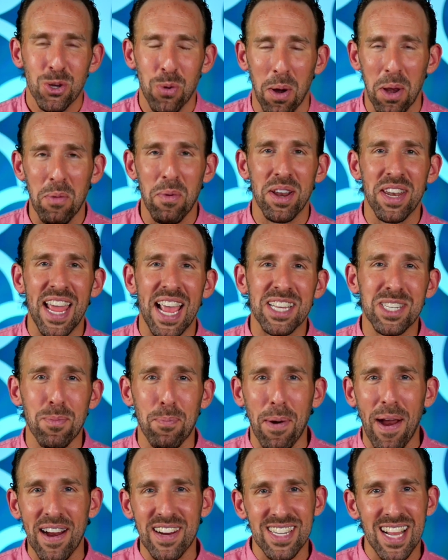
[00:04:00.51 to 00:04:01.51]
21 days
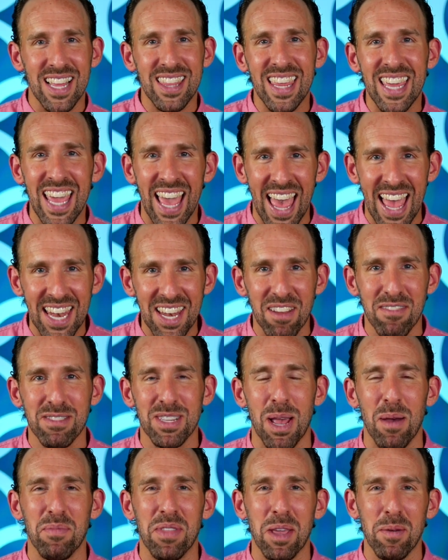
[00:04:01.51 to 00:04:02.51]
of prayer is not the end of
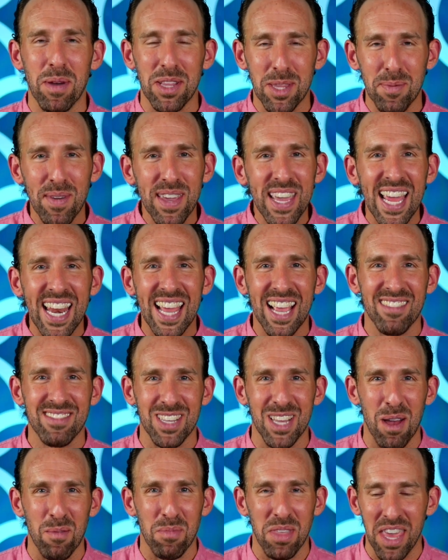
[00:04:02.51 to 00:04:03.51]
something, but the beginning of
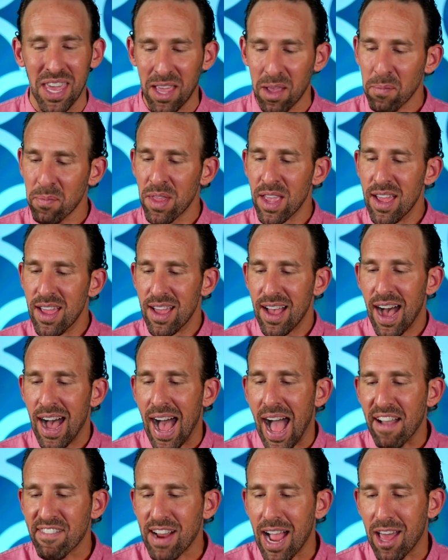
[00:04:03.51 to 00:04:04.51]
something. Uh,
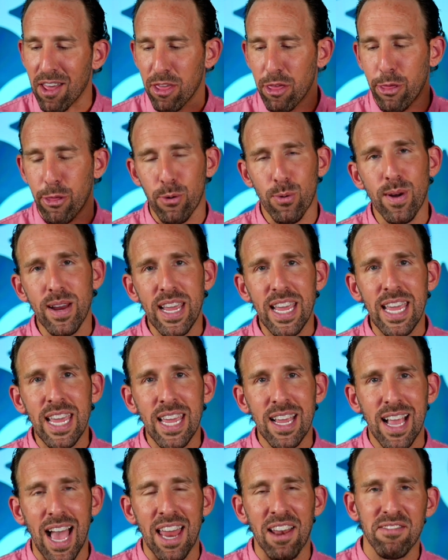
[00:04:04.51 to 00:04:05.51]
I've got
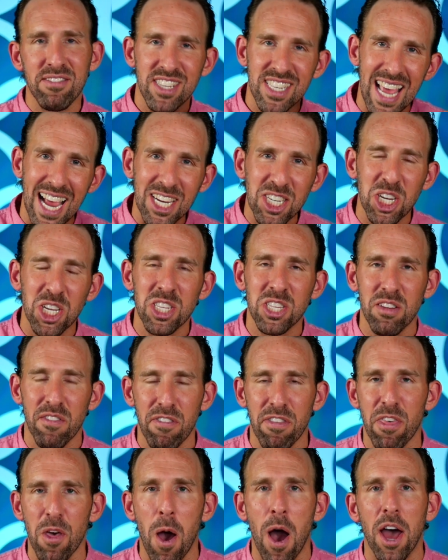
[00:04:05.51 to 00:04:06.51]
three kind of sections
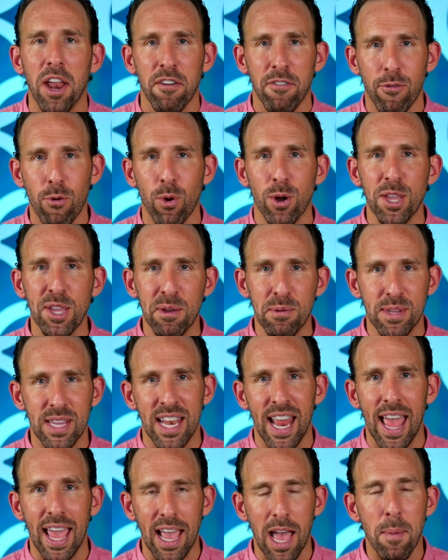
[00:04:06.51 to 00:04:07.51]
of thought for you
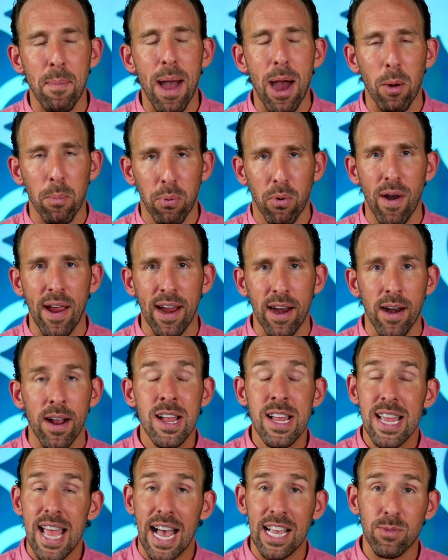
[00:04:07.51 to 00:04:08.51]
today about prayer
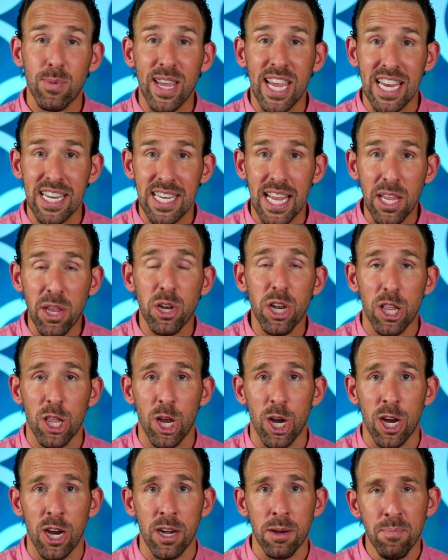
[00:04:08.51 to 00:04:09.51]
as we continue to
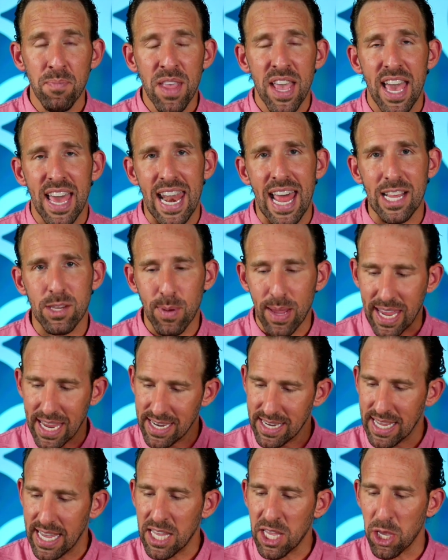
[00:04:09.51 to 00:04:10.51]
learn and as we
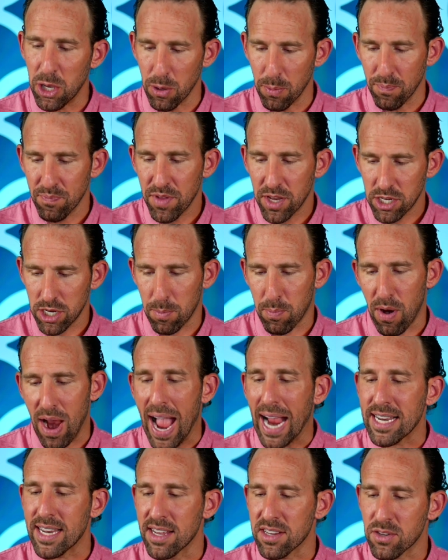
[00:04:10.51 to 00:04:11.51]
continue to
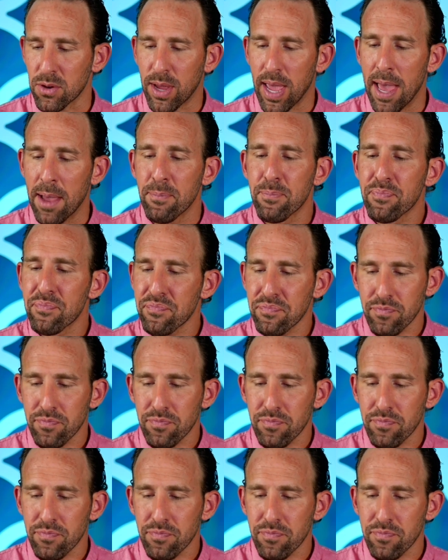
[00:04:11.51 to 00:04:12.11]
practice, okay?